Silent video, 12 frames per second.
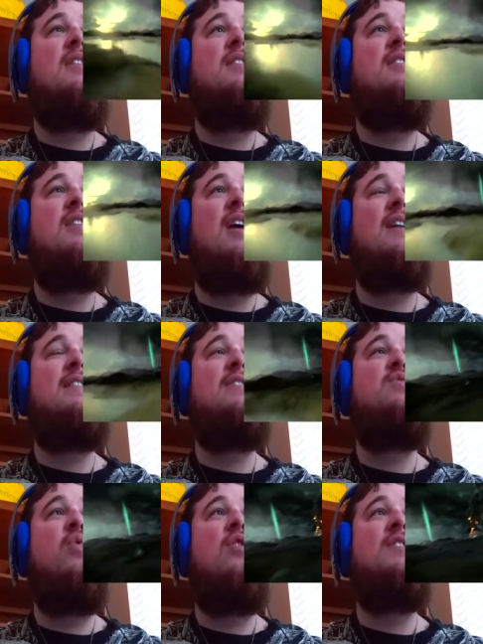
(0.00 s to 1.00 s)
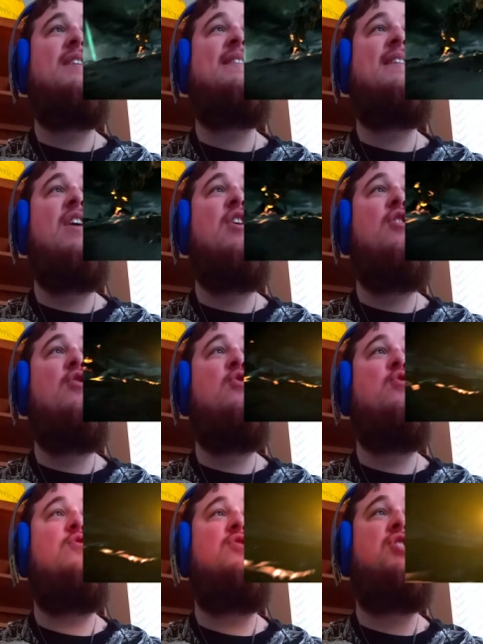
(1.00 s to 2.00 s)
God, this world is
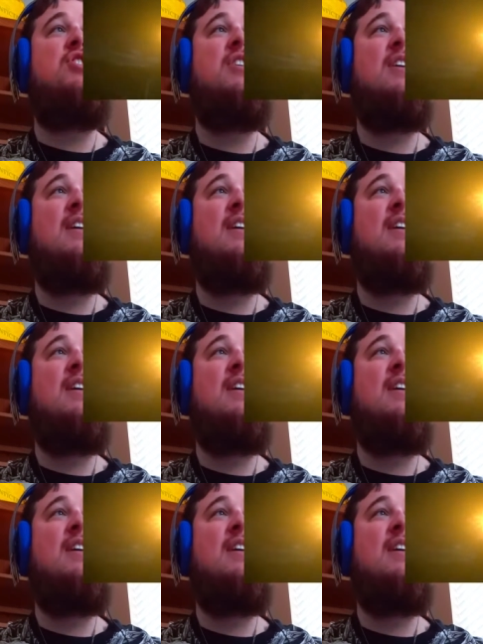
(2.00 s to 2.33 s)
huge!